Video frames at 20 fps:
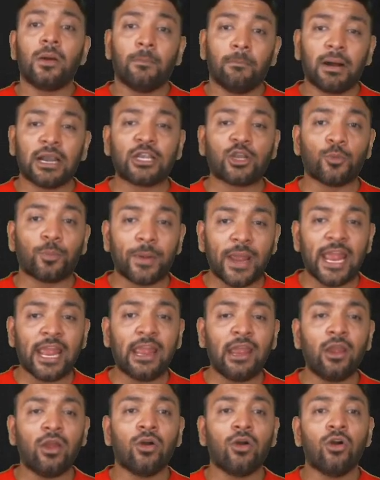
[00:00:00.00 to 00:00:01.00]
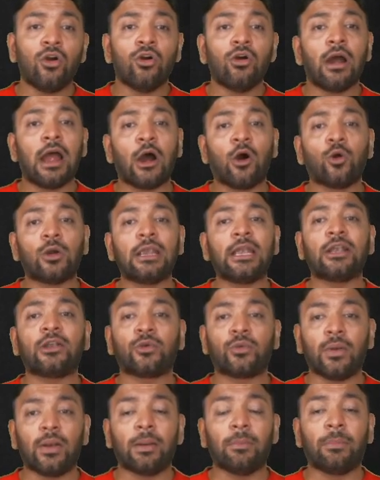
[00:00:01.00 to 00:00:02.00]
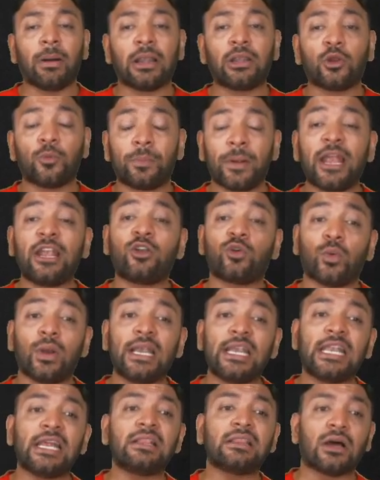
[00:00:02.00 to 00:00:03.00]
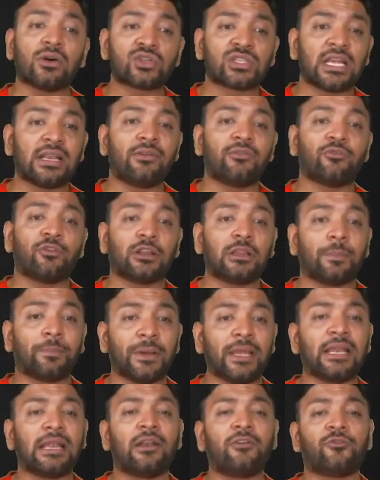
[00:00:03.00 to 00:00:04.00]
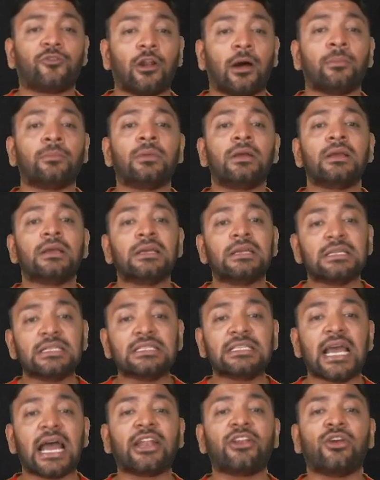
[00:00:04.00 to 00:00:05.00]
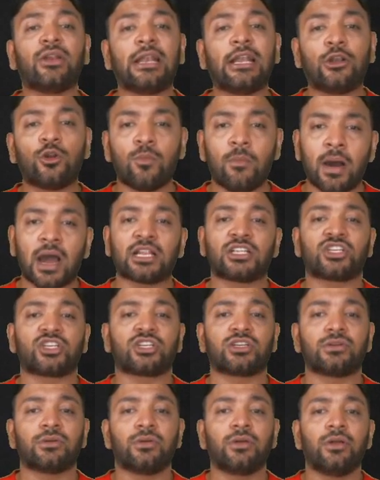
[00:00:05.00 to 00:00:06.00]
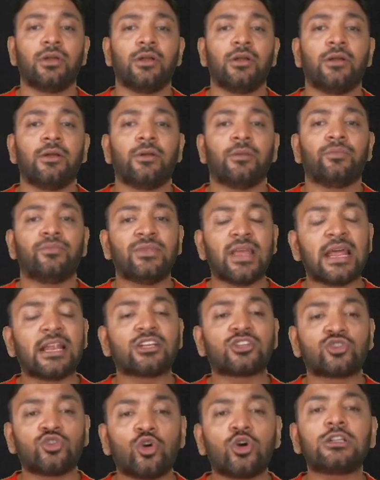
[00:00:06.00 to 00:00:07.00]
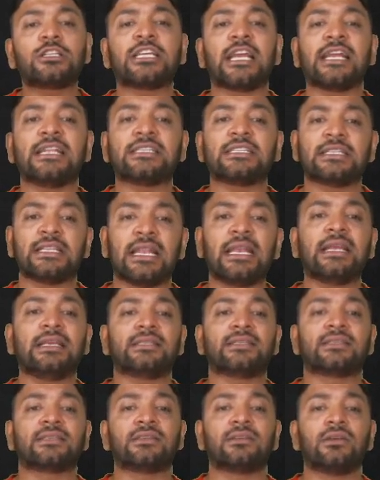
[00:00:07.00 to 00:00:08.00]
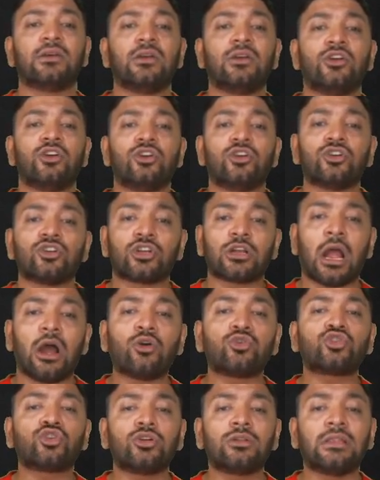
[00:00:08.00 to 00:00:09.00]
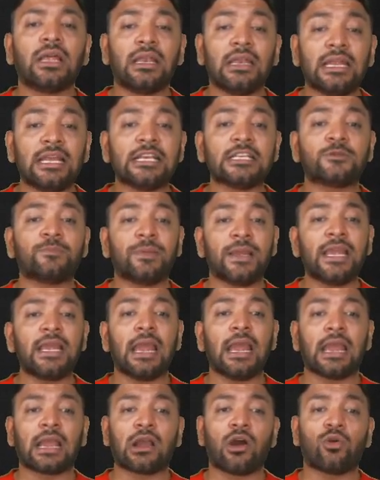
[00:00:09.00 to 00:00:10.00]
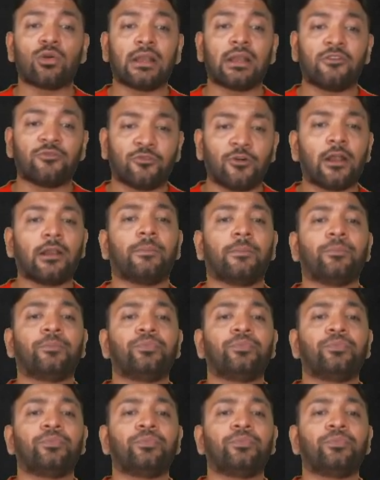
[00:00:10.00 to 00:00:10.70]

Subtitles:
but to pay 20,000 for the period from January to March. There is no change in the lease. How should the lease be accounted for?